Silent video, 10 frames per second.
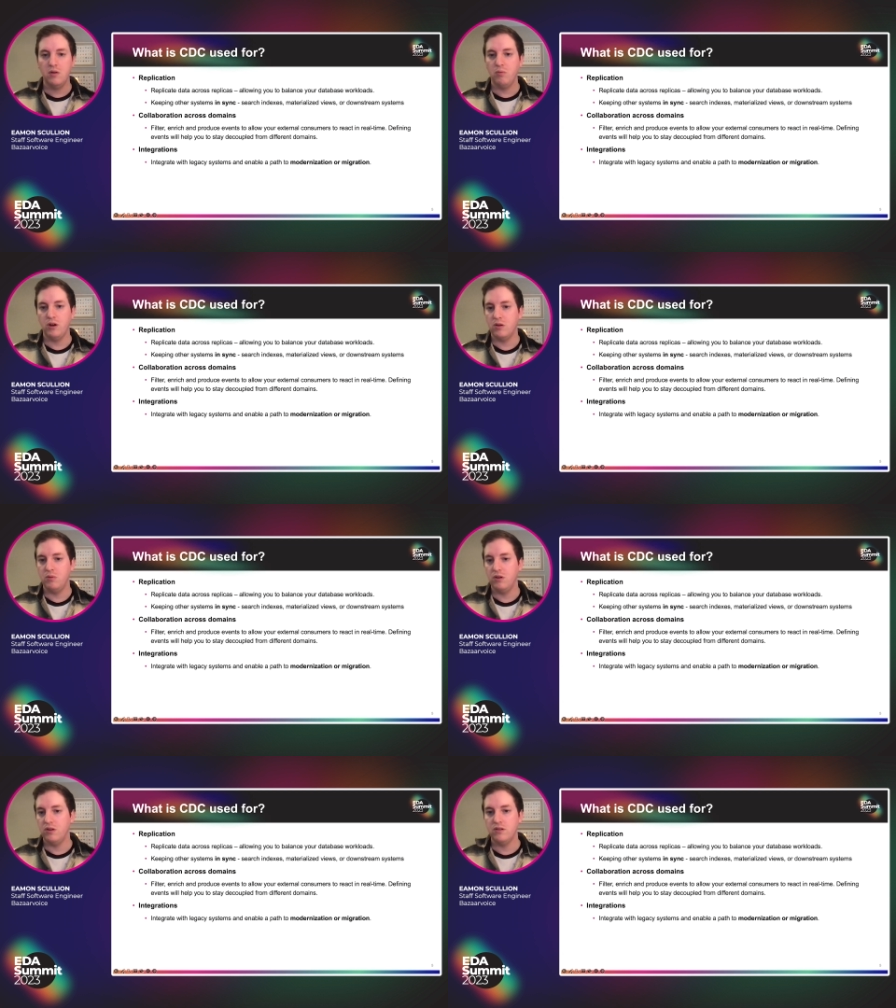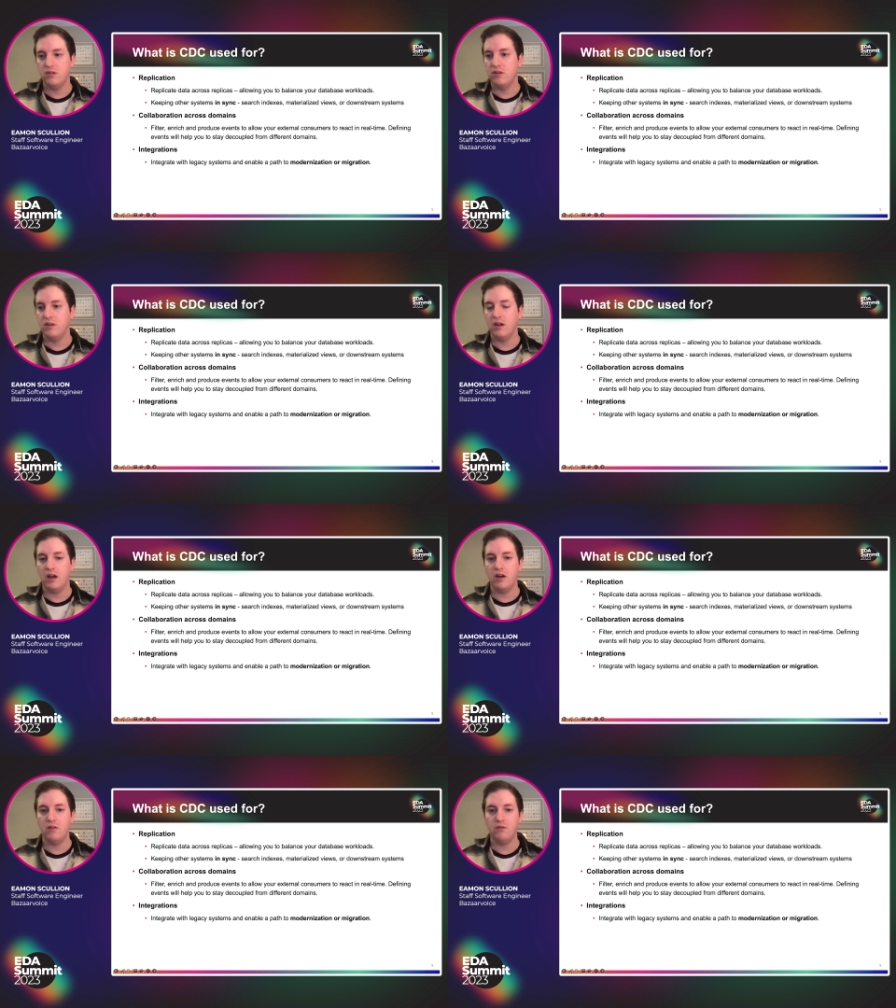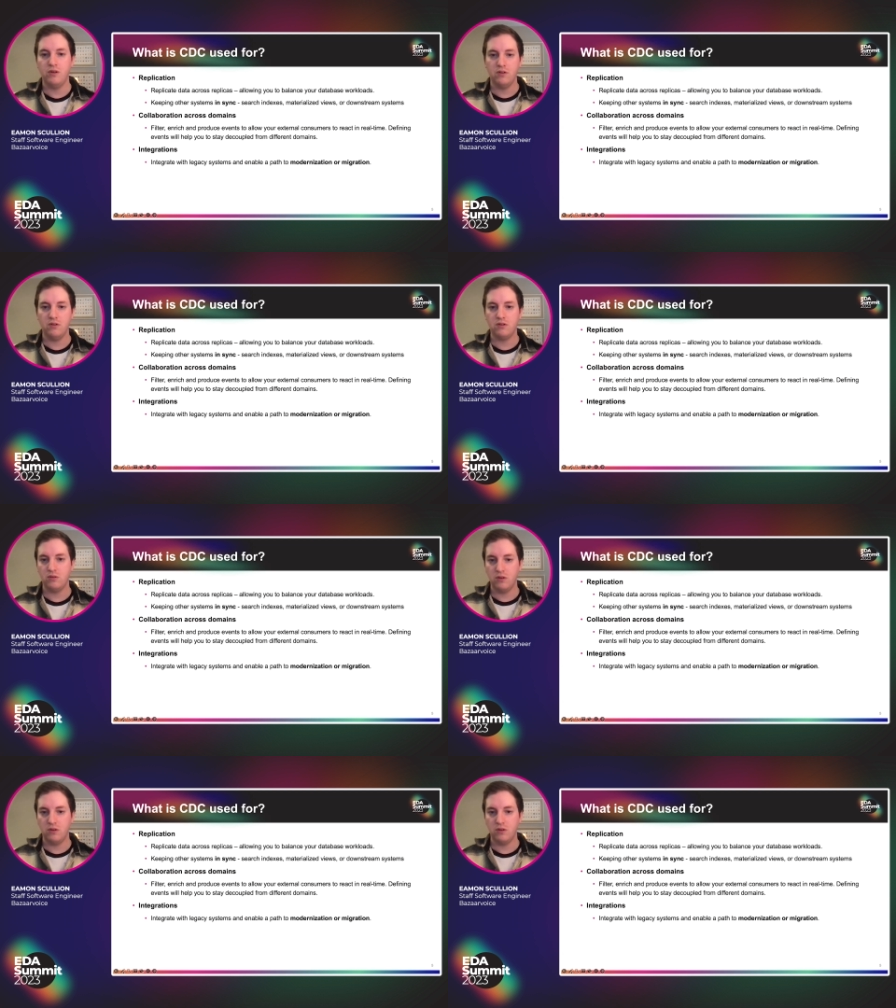pre-computed views so